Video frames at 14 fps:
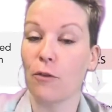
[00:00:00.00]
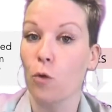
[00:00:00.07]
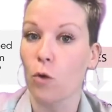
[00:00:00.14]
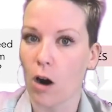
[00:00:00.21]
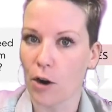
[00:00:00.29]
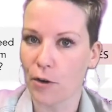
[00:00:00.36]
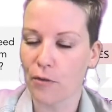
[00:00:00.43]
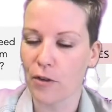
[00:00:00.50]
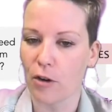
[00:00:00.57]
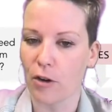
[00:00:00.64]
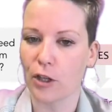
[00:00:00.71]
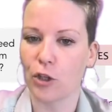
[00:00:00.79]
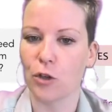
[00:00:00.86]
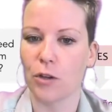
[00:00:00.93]
or hard of
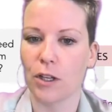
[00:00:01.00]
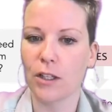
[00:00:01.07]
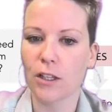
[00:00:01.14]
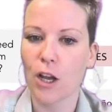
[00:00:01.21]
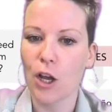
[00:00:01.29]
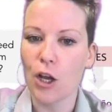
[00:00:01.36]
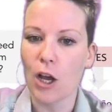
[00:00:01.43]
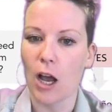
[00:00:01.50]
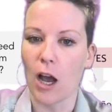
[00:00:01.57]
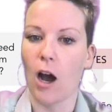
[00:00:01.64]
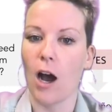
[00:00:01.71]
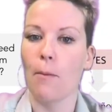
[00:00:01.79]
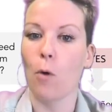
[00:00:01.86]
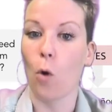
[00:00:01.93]
hearing students,
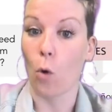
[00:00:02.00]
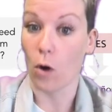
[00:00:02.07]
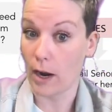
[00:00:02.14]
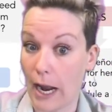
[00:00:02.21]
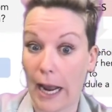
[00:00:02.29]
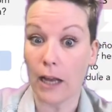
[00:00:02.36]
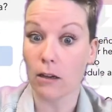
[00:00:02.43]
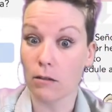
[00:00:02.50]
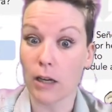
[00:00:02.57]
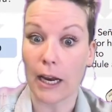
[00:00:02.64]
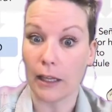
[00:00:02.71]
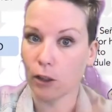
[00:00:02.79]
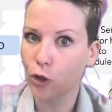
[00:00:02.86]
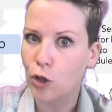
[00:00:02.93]
and
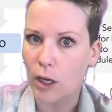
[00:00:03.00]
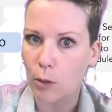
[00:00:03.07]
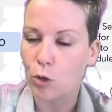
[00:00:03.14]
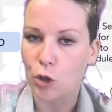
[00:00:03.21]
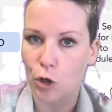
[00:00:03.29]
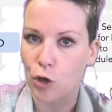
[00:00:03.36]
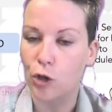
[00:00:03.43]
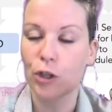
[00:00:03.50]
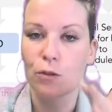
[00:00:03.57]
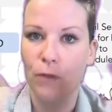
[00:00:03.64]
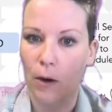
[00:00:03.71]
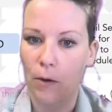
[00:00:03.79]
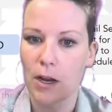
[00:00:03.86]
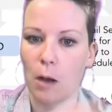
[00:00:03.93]
English language learners,
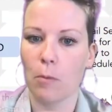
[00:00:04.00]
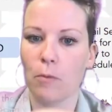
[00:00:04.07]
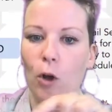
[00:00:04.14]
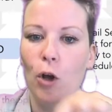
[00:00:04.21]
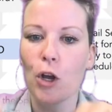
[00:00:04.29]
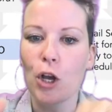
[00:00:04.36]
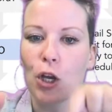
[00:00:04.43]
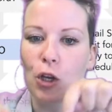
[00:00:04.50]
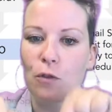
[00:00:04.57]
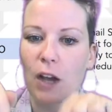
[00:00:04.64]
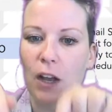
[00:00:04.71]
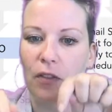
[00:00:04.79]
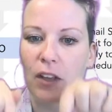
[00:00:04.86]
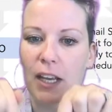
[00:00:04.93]
very helpful. You've
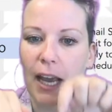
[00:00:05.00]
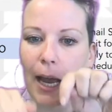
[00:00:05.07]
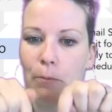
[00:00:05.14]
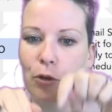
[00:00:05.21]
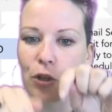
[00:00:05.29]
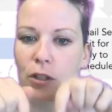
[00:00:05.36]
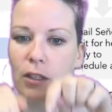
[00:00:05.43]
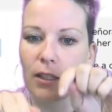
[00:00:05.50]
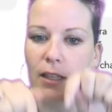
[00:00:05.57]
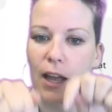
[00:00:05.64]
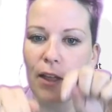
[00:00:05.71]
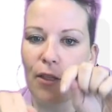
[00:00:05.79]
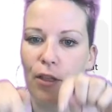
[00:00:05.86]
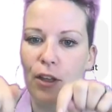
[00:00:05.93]
got the captions
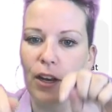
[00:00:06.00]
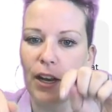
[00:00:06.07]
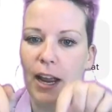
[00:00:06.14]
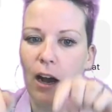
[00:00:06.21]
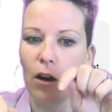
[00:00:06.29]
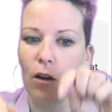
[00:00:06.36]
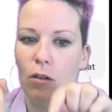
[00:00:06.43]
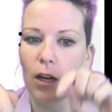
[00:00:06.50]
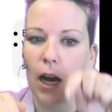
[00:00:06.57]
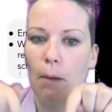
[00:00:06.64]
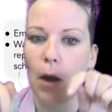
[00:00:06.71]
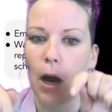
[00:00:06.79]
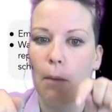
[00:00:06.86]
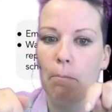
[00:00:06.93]
then that now
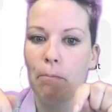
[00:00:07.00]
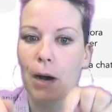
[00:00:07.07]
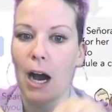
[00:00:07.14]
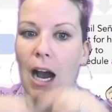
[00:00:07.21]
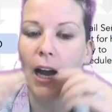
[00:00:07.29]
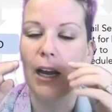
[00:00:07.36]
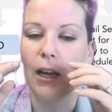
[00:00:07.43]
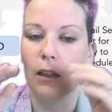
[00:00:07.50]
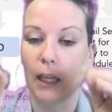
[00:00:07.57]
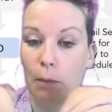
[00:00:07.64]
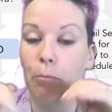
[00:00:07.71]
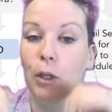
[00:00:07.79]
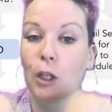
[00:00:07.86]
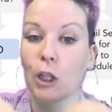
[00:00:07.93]
come up behind,
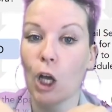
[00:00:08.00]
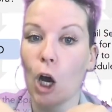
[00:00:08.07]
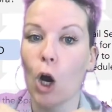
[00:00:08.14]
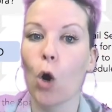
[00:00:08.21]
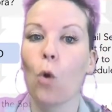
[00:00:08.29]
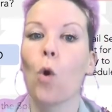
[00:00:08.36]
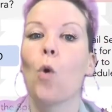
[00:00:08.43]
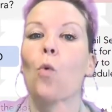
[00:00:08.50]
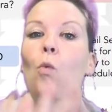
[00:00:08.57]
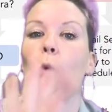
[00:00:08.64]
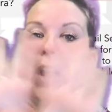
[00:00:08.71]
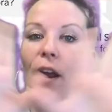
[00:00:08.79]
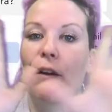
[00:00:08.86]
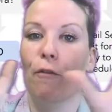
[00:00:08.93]
like below
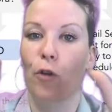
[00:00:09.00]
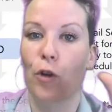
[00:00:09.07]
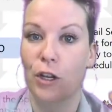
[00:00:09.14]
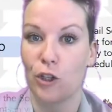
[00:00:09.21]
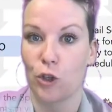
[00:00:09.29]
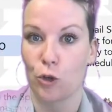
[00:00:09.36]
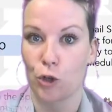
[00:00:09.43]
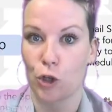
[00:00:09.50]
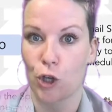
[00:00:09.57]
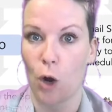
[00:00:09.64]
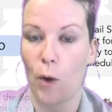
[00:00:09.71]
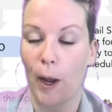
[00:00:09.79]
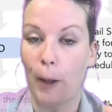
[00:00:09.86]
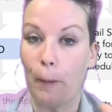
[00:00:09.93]
whatever it is you're
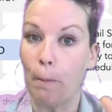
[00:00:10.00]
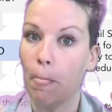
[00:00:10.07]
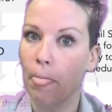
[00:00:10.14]
showing.